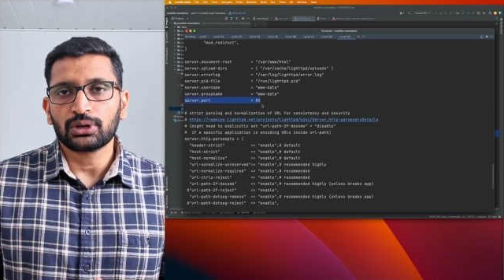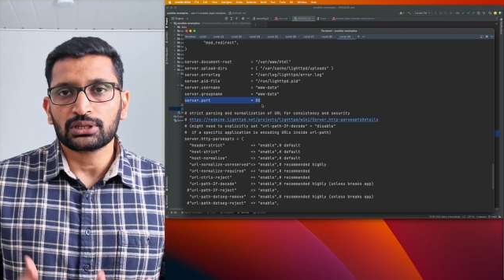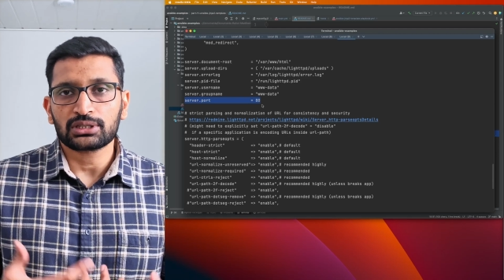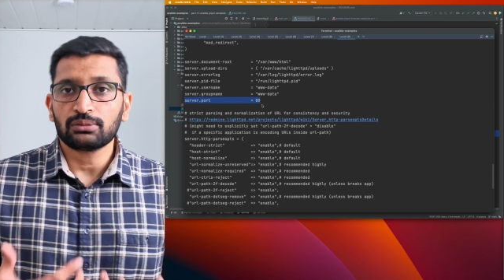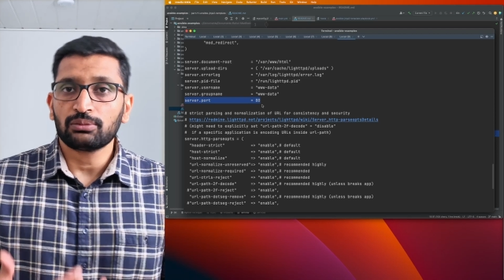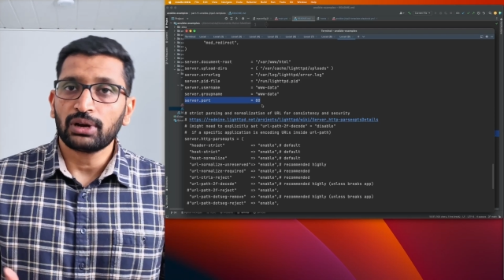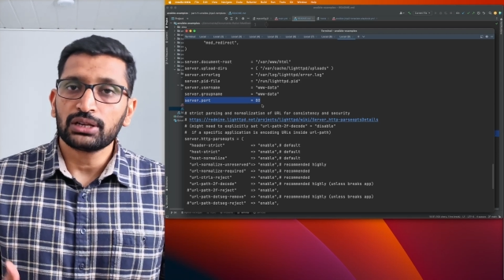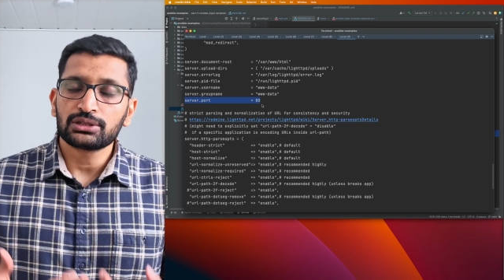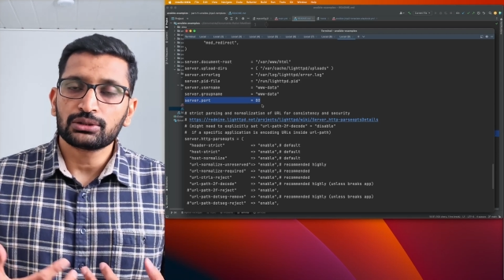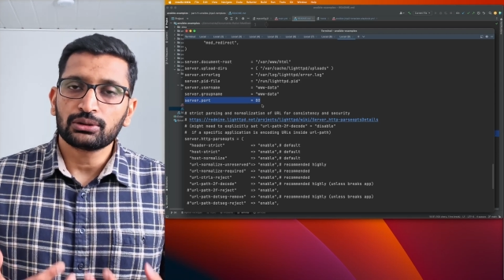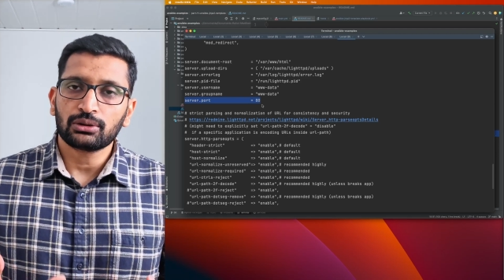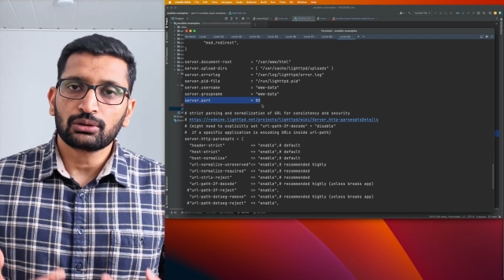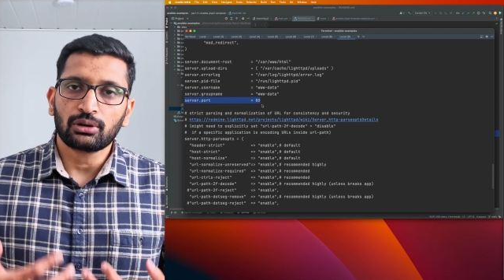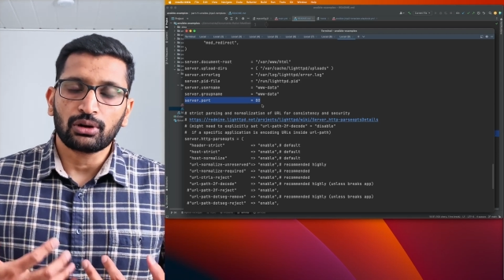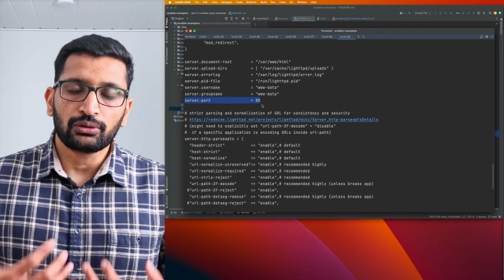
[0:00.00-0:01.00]
customize
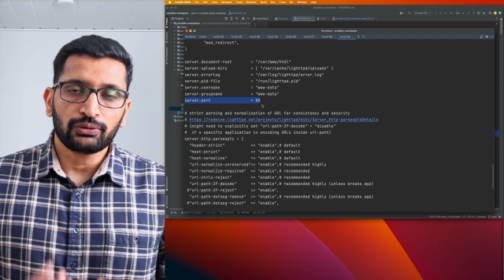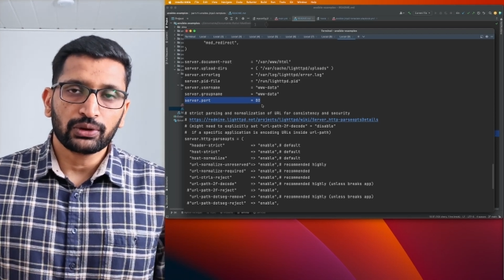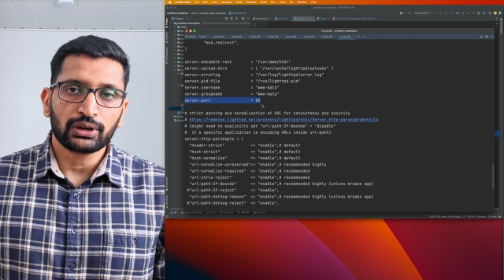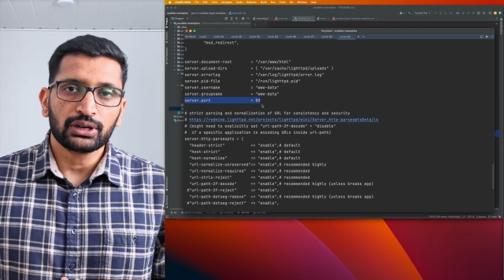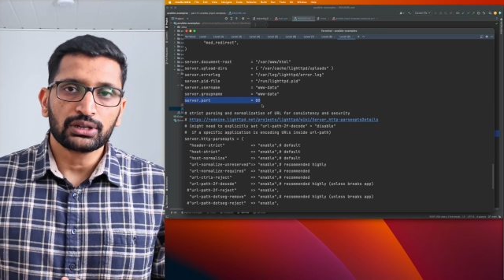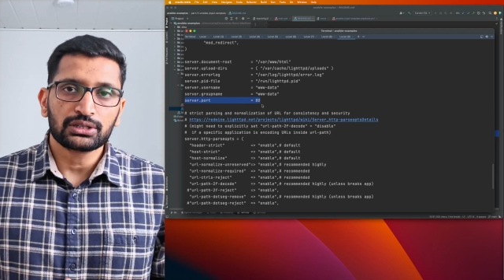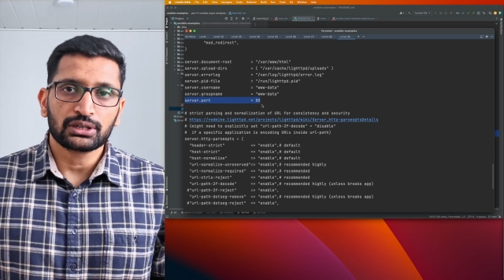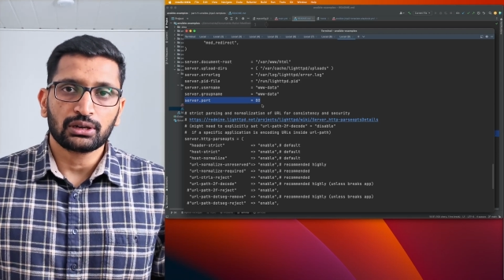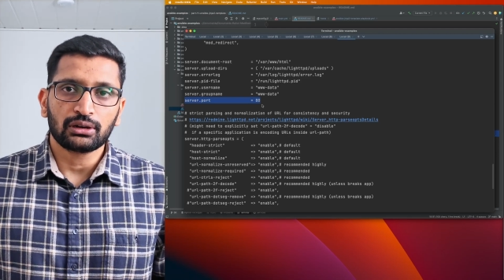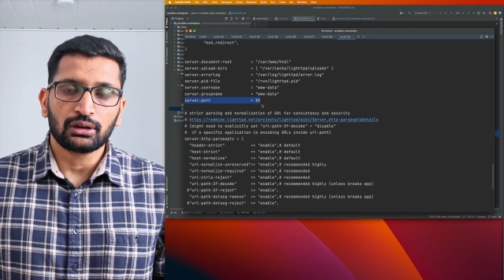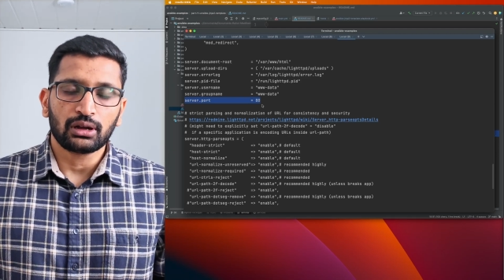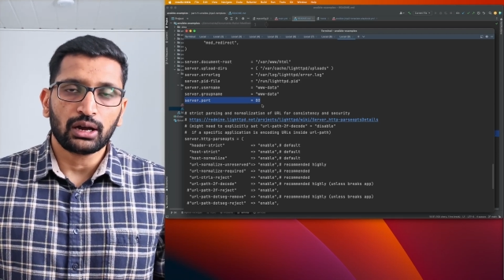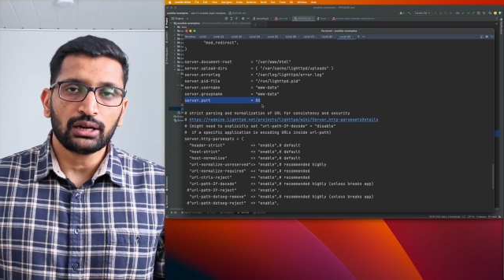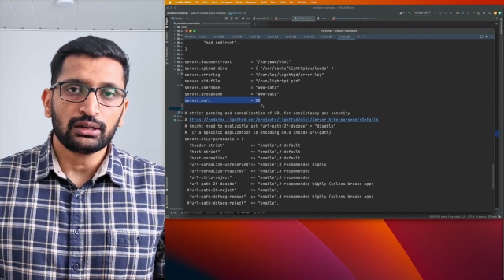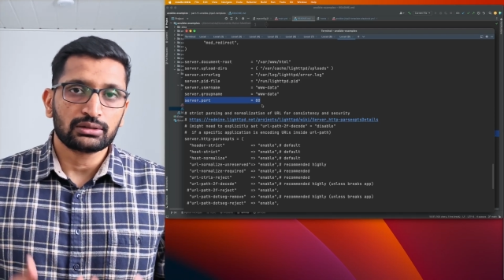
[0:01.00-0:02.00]
your configuration
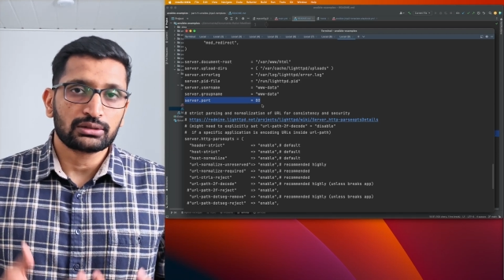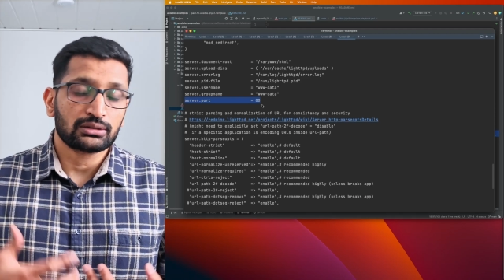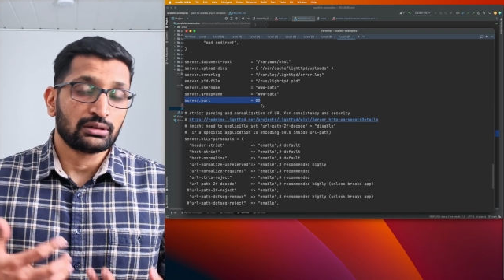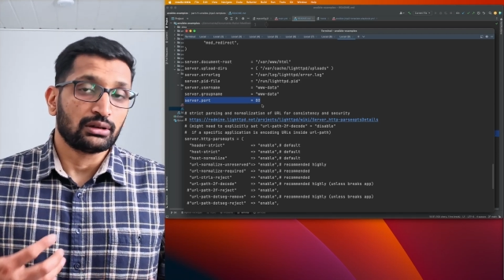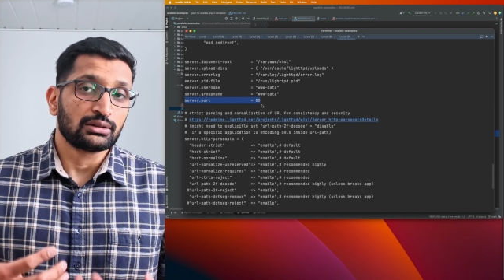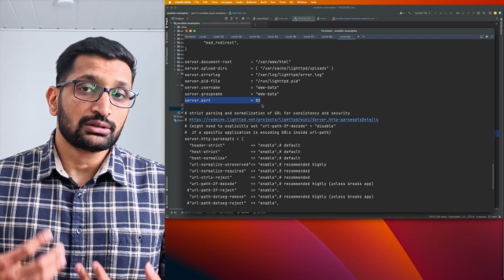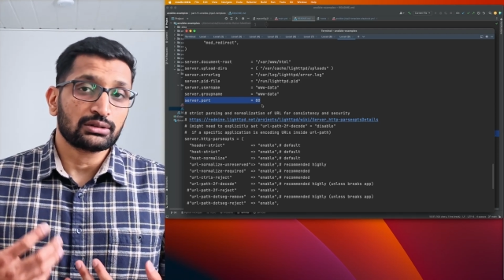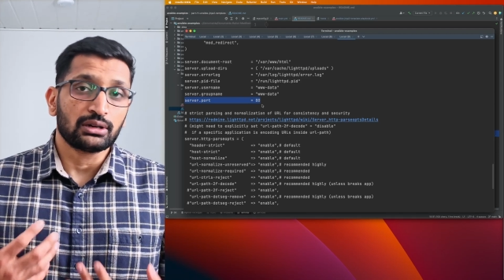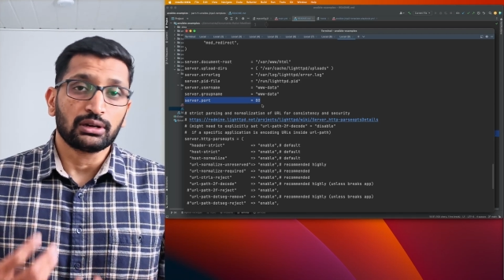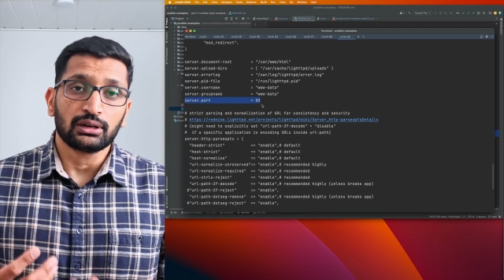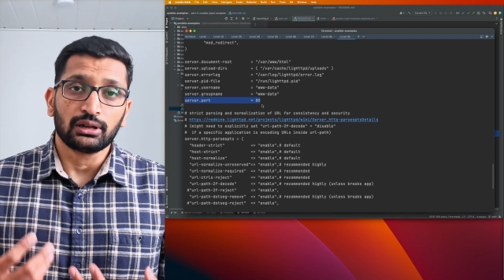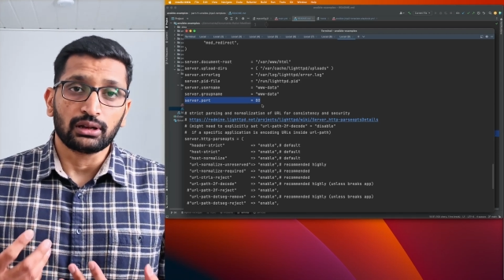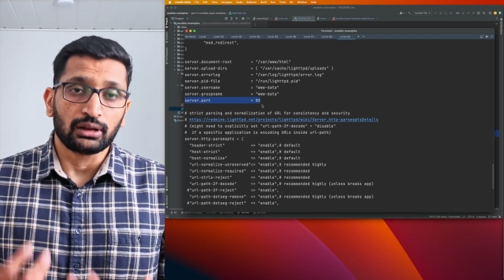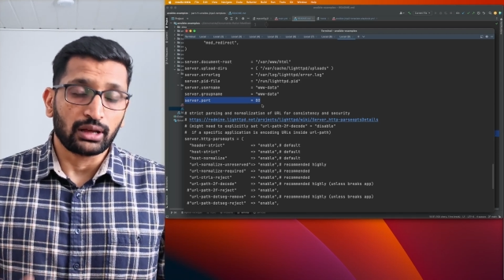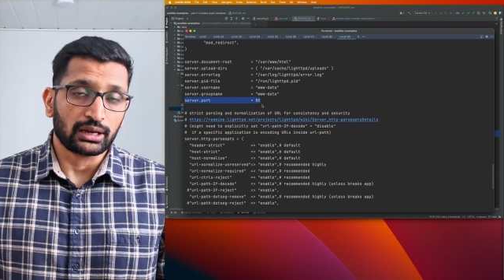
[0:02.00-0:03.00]
at a
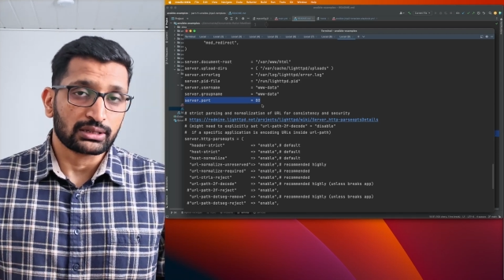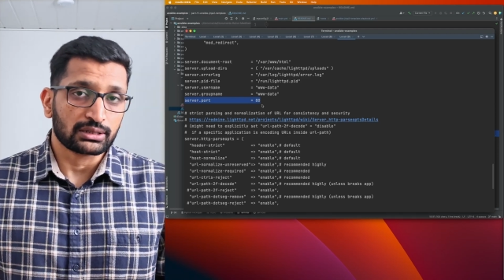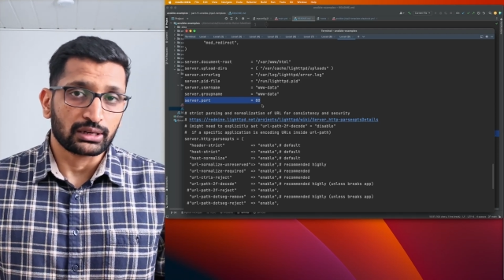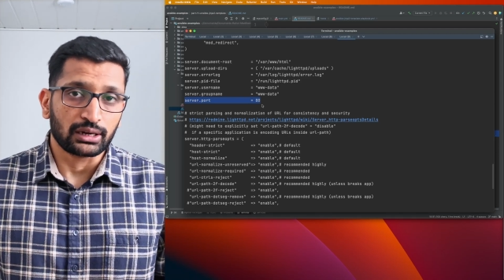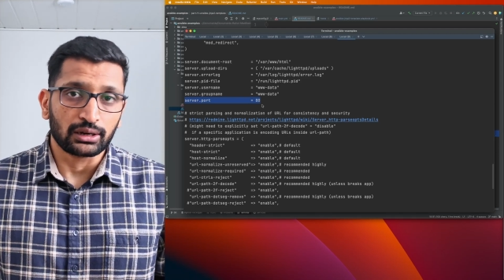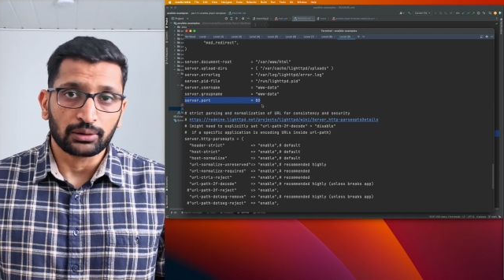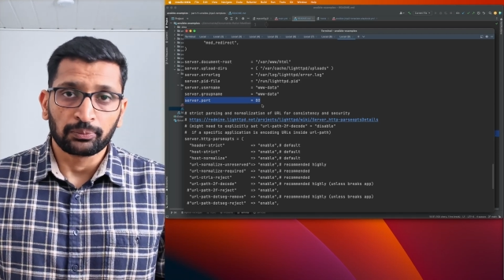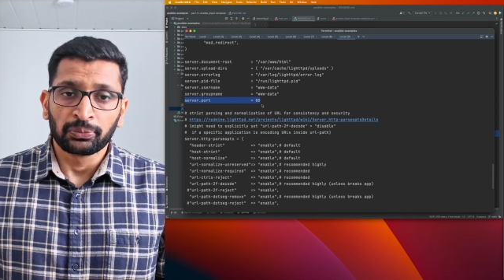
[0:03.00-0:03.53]
certain extent.